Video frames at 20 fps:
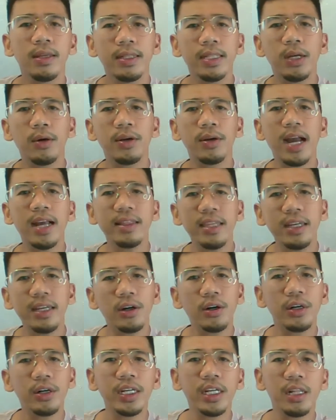Now,
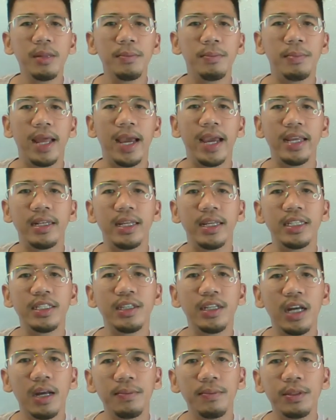categorical blindness
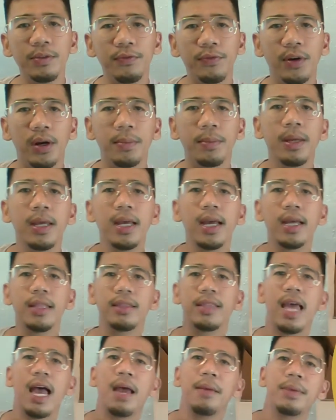comes from
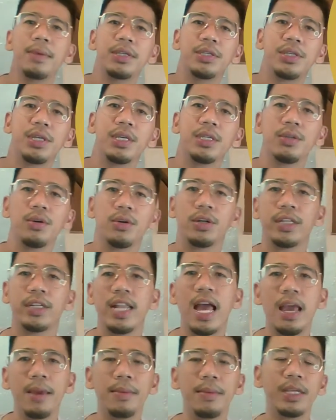damages or
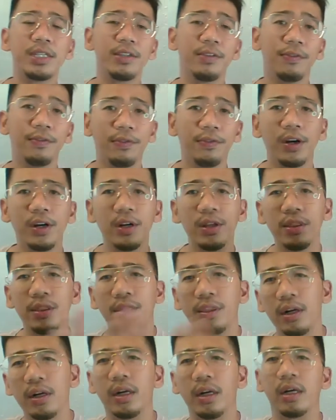damage
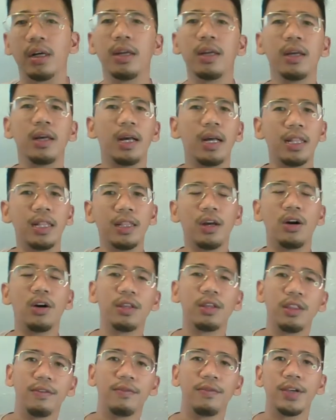further
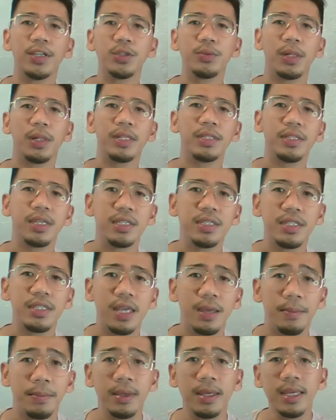along the visual
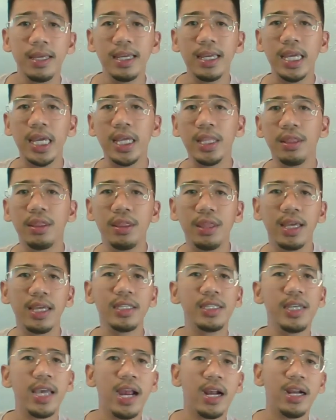system, in
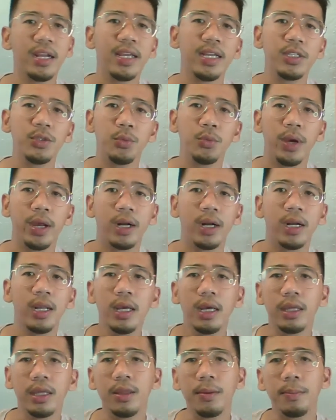these areas where
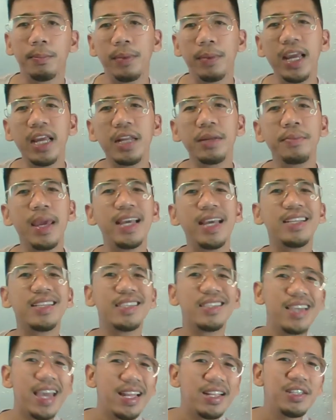the brain makes
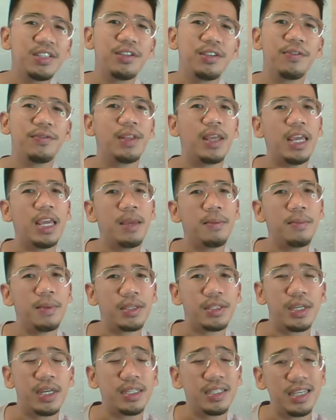sense of the
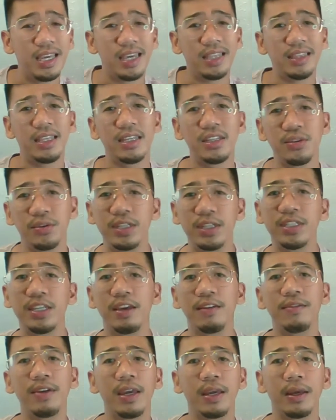images it is
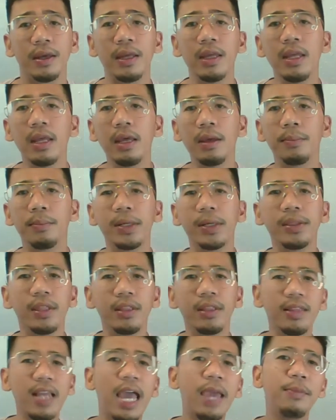receiving. But
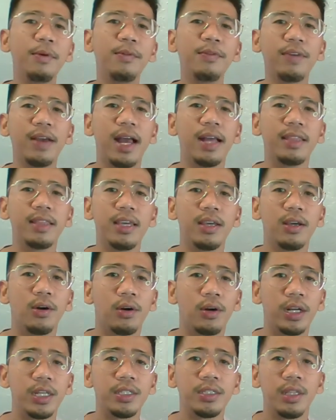the type of
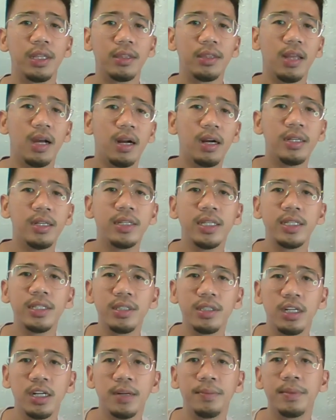categories that are
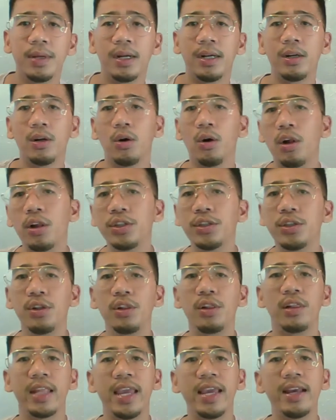disturbed are also
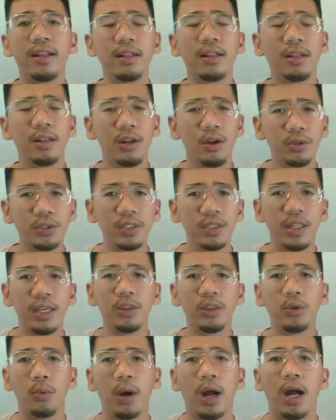linked
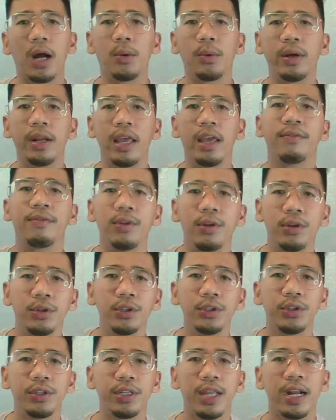closely to our
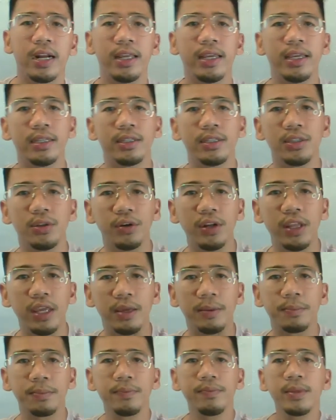evolutionary
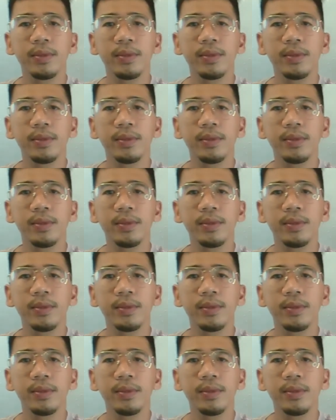history.